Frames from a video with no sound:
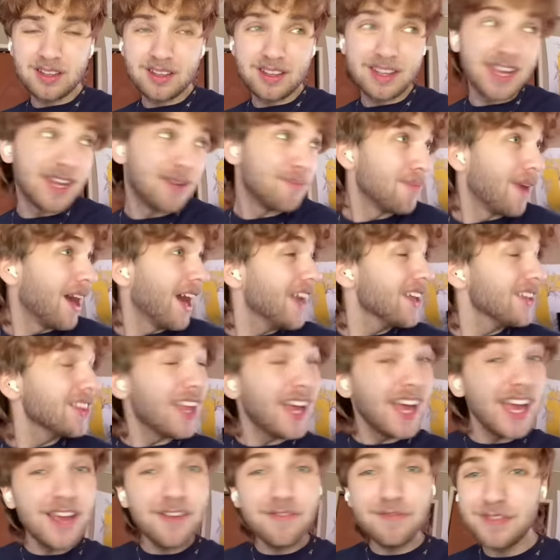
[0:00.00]
And my
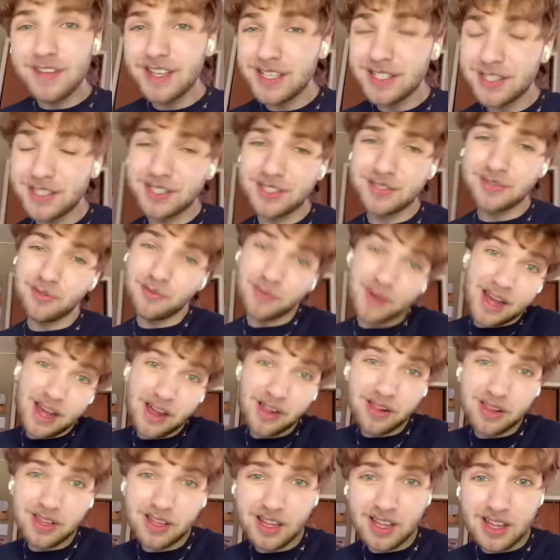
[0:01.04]
life is,
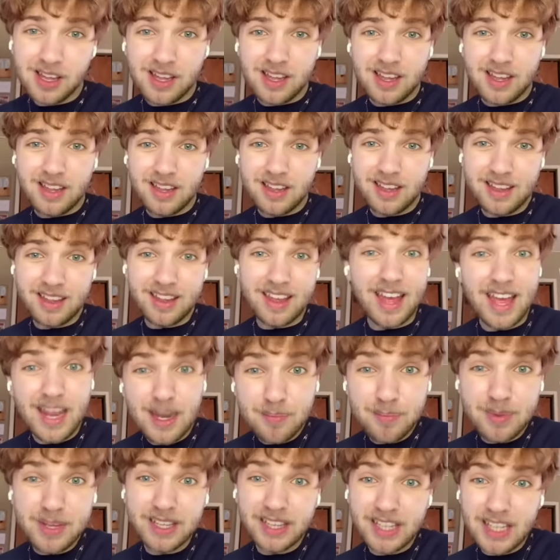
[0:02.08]
well,
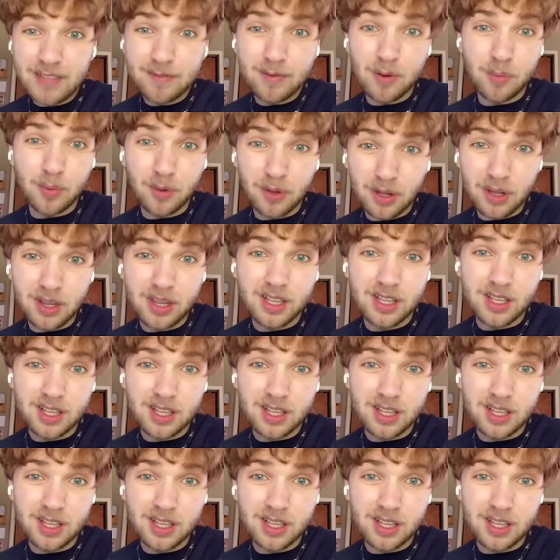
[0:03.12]
unbelievable.